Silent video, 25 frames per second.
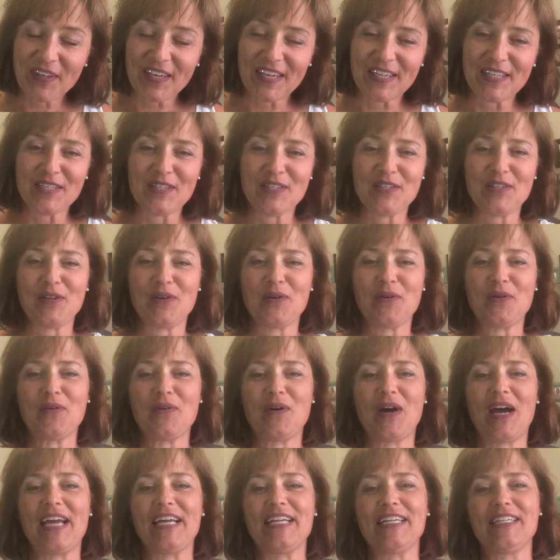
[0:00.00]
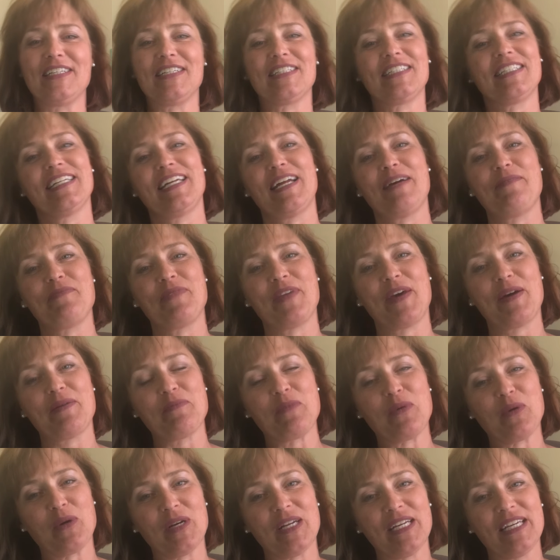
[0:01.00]
And so I looked it up
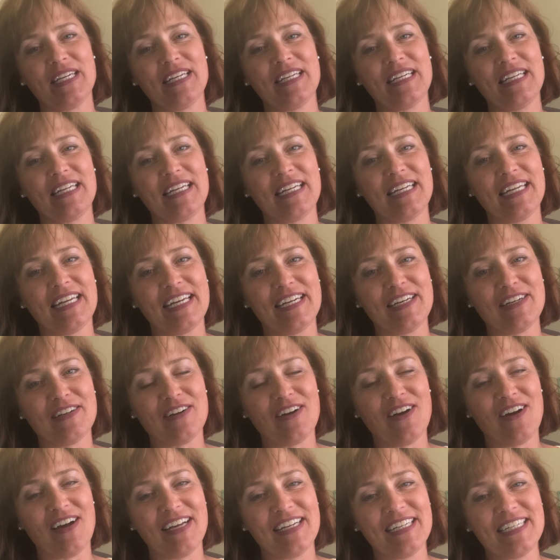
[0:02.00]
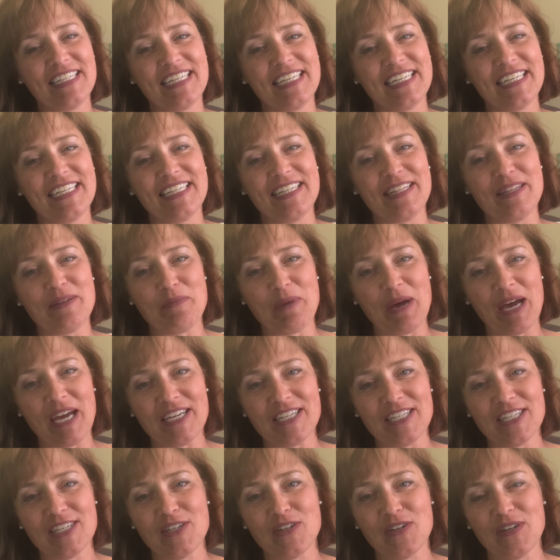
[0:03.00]
that morning later on in the
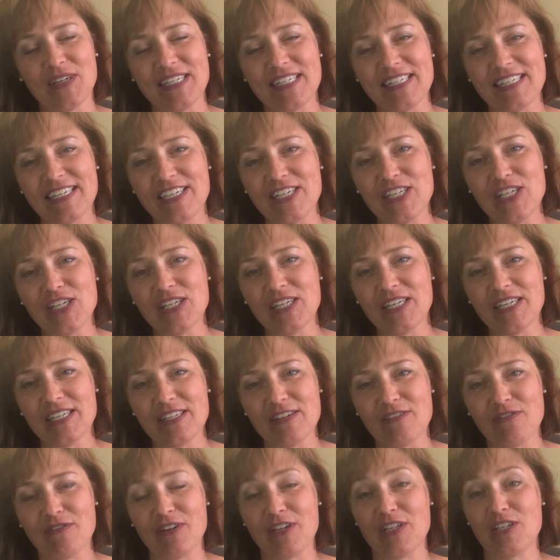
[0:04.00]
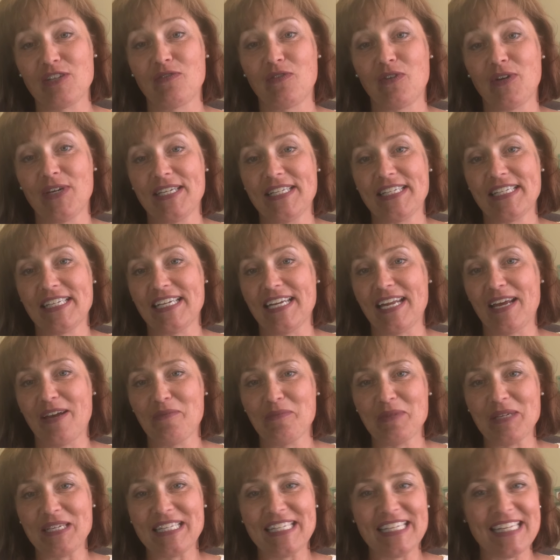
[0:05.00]
Passion Translation because a fresh voice can
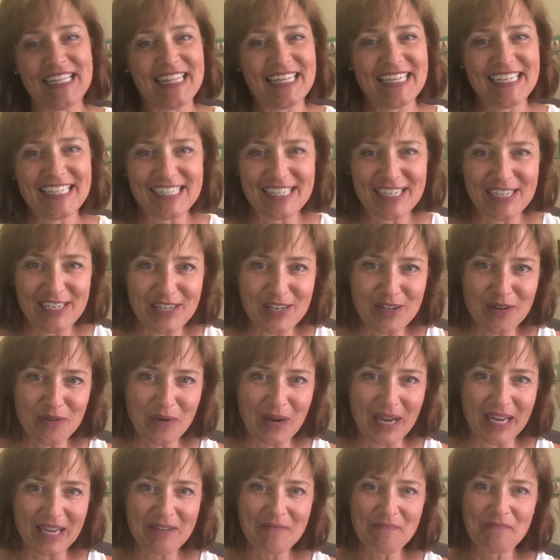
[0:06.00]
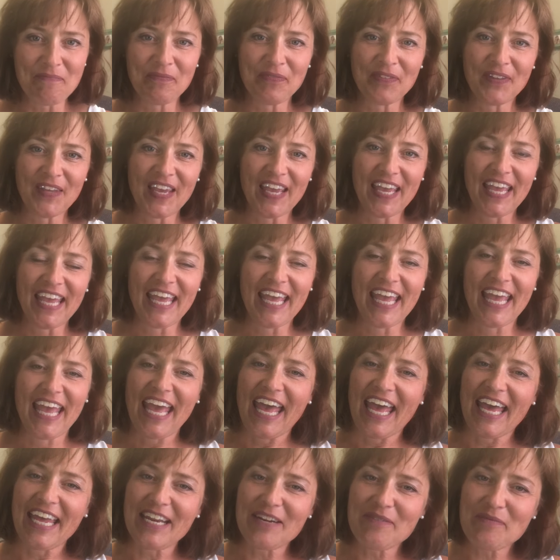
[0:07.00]
help me see things in a new way.
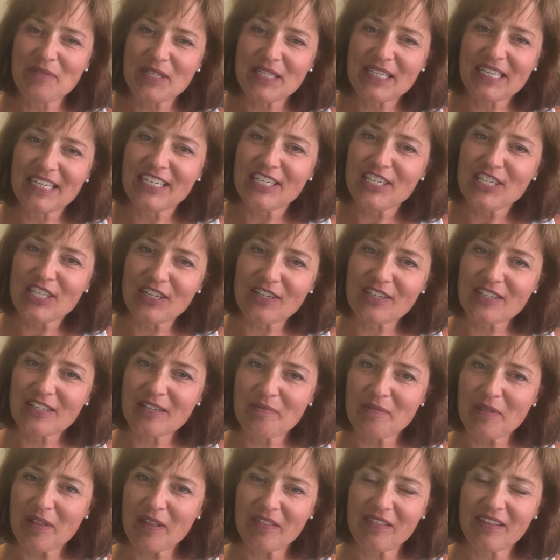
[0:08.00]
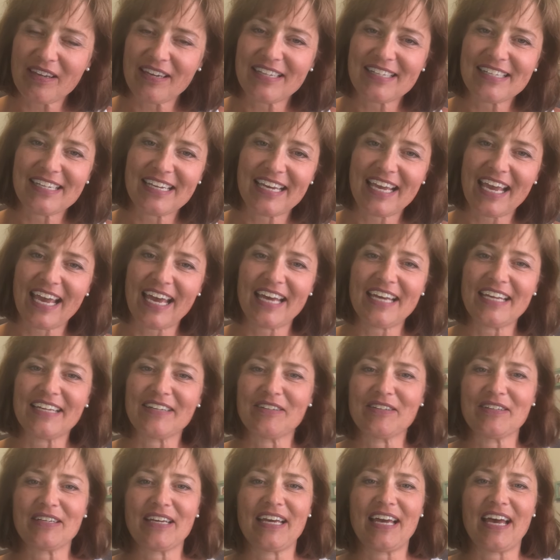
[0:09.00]
And I'm just going to share some of the thoughts I
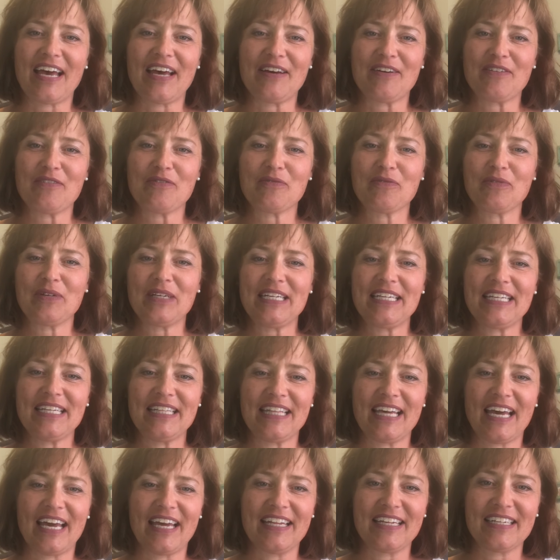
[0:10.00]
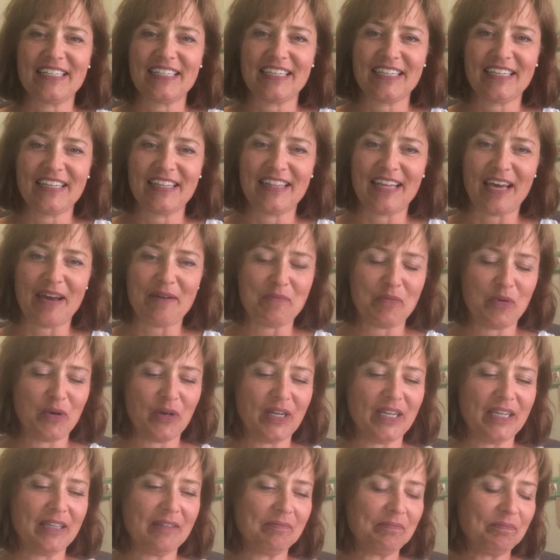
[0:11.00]
had uh, reading that that
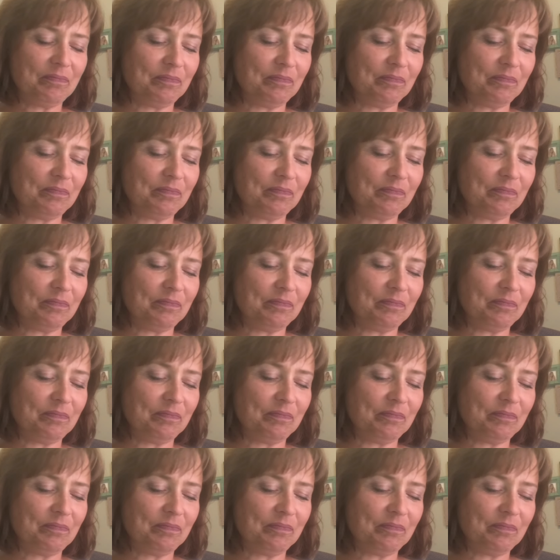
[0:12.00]
morning.